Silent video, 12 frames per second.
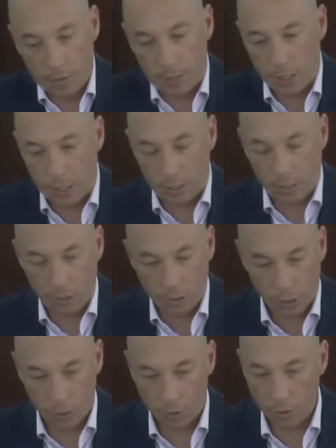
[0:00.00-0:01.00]
of this
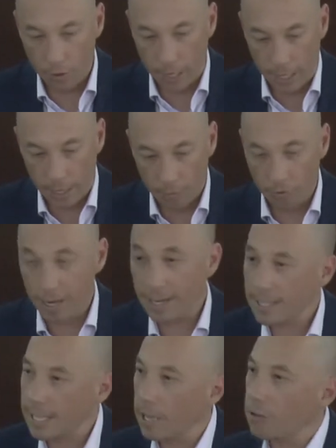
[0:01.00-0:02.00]
story and read
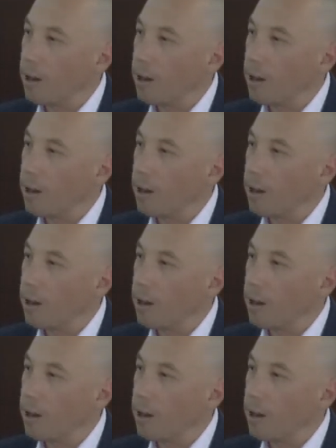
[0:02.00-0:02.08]
and say,